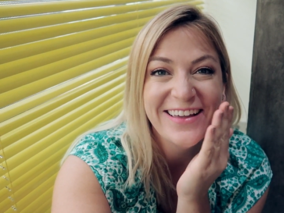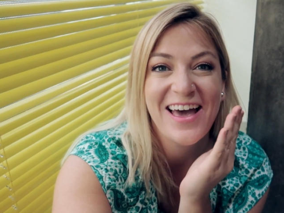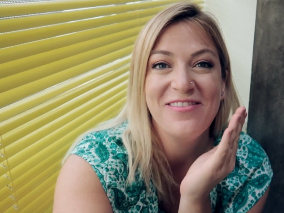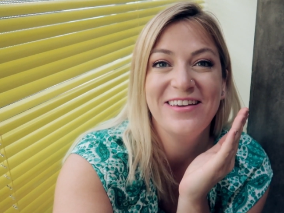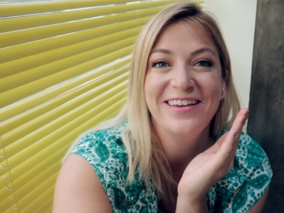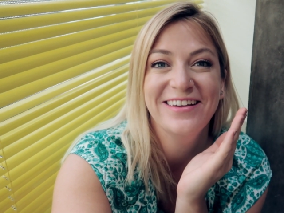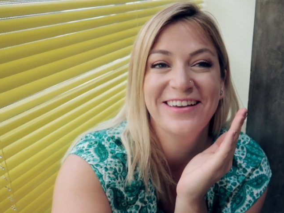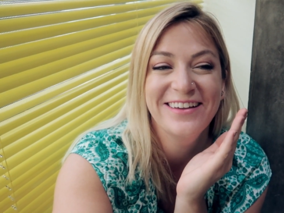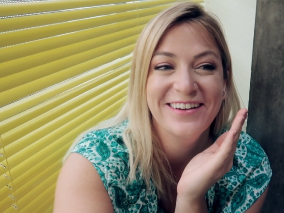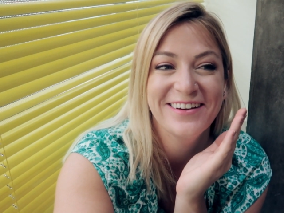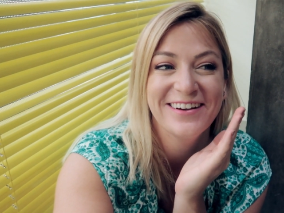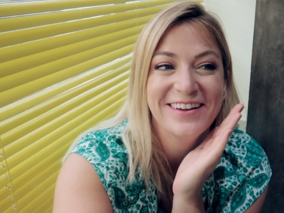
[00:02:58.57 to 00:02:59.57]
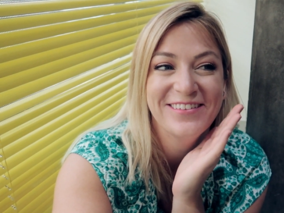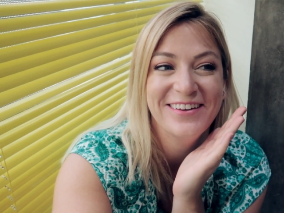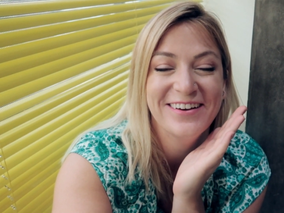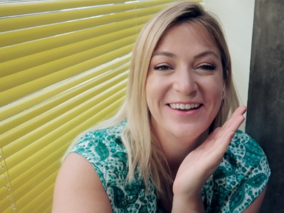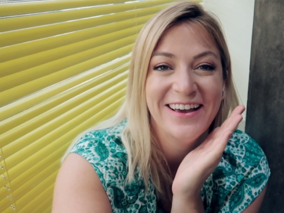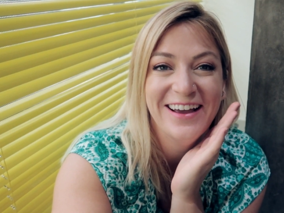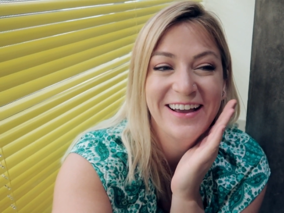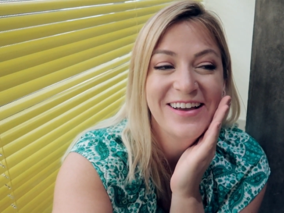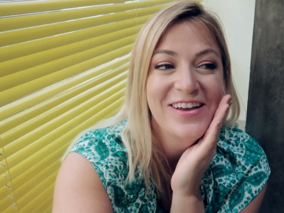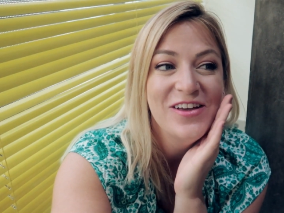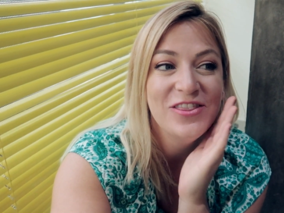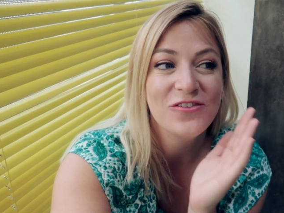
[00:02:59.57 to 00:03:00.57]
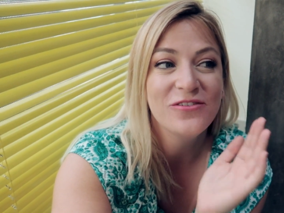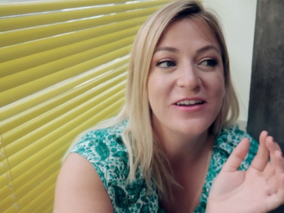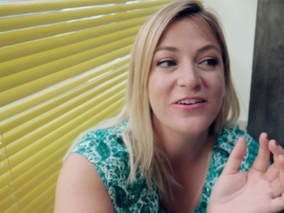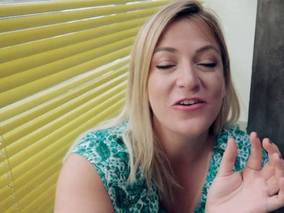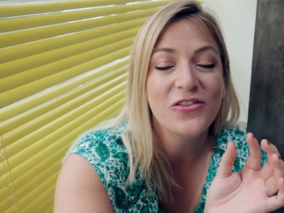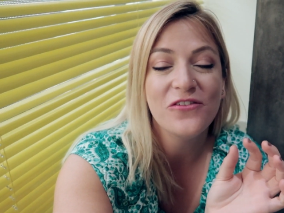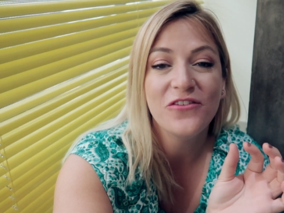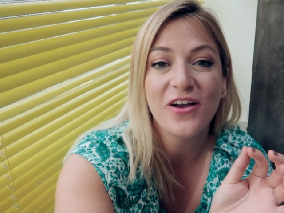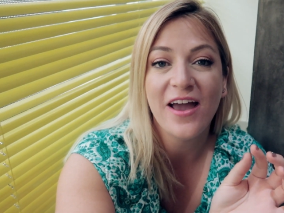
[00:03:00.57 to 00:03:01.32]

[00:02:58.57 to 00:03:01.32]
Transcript: Andy, you're gonna be okay. The regrowth of